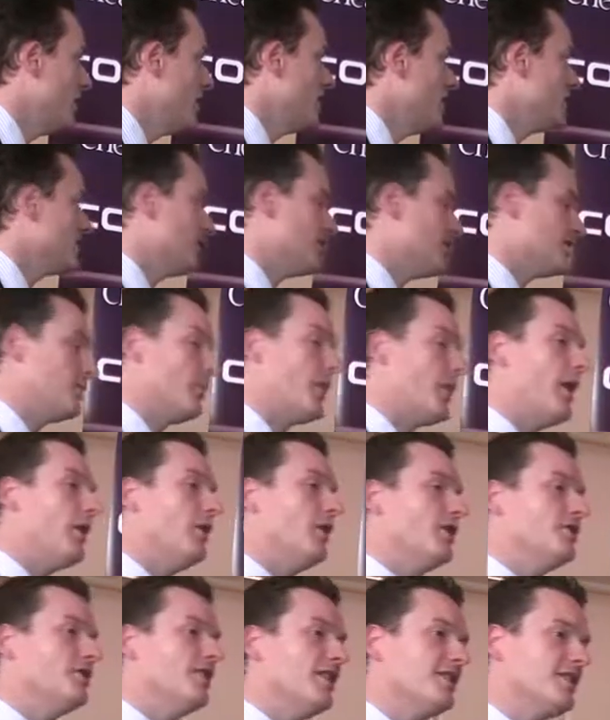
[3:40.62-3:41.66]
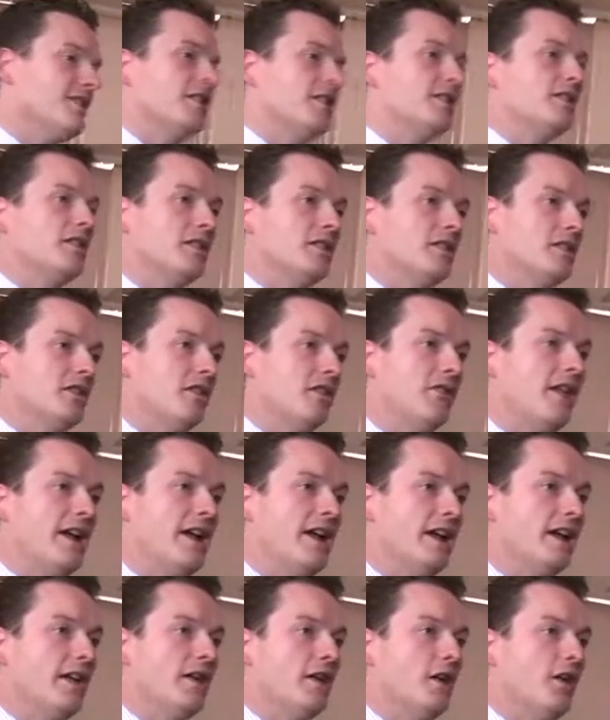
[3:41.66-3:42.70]
So it's about addressing the
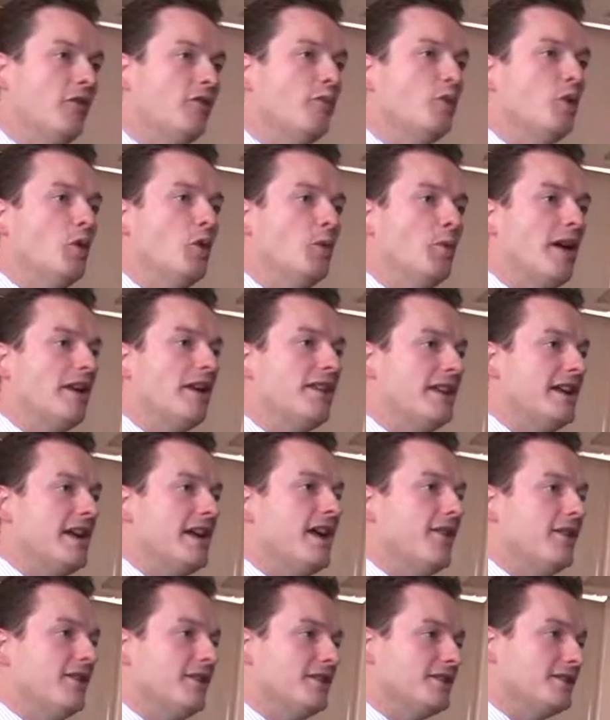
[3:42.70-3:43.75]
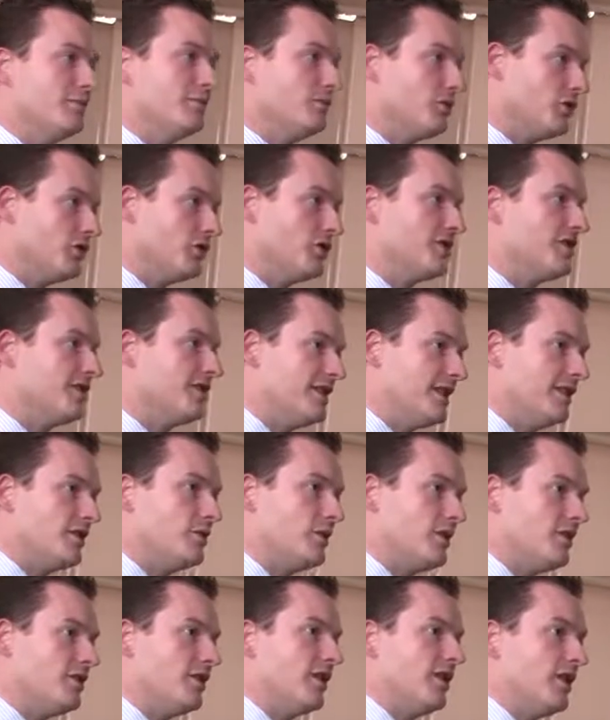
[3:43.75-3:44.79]
failure of broadband in areas such as this,
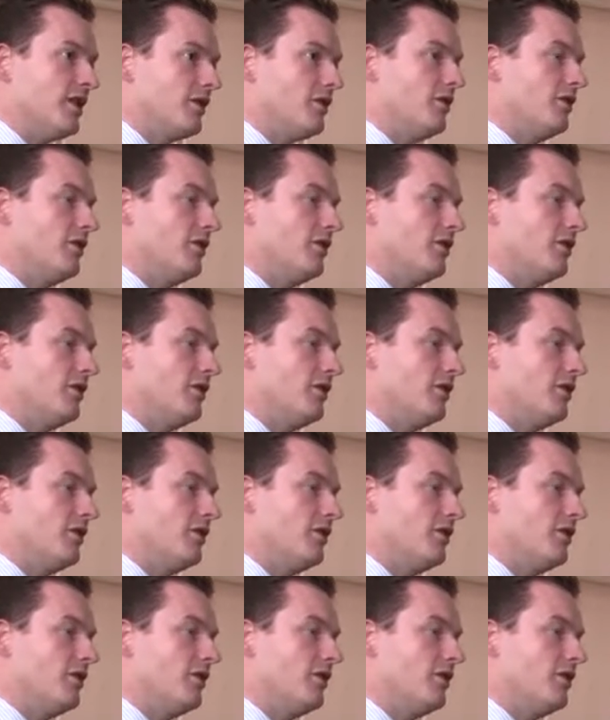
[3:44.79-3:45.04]
which are